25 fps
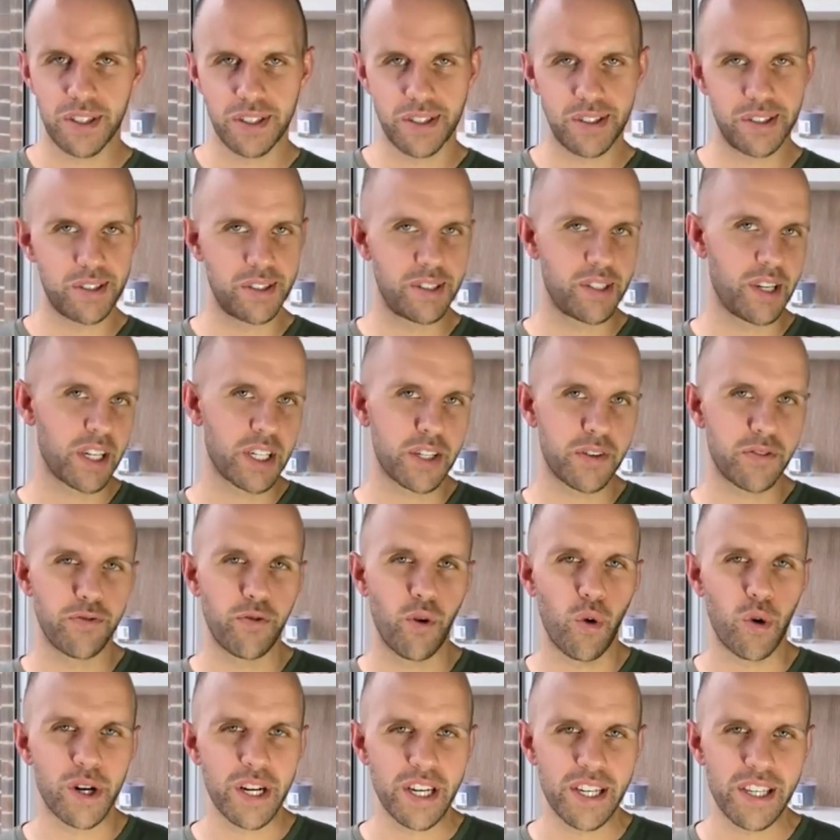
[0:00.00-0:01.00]
It's
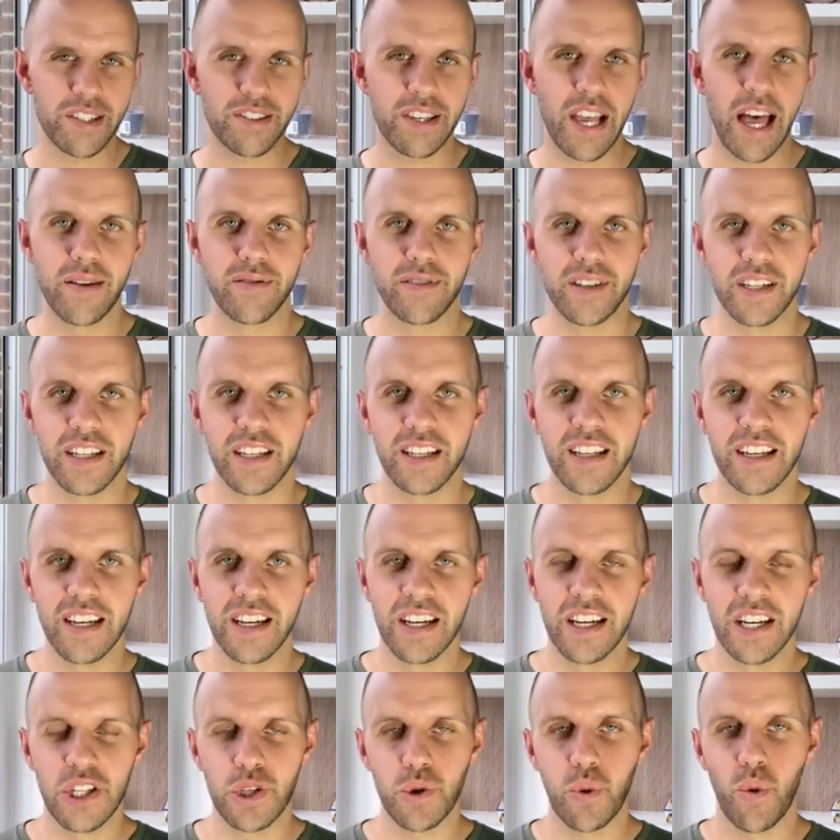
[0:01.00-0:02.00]

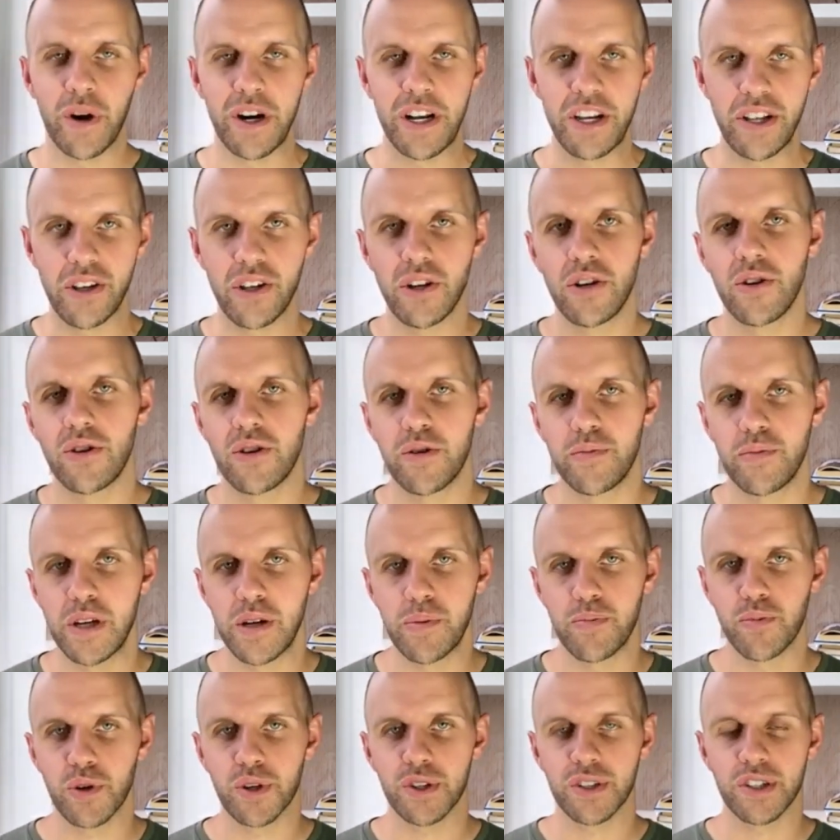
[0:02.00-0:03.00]
$647.22 to be
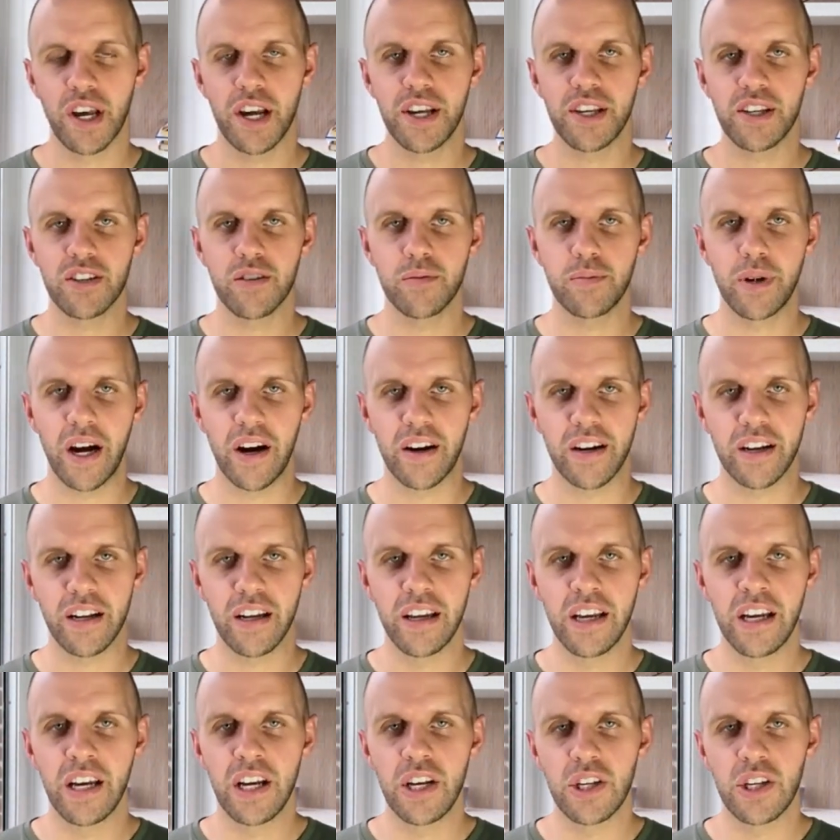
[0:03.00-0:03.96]
precise about it.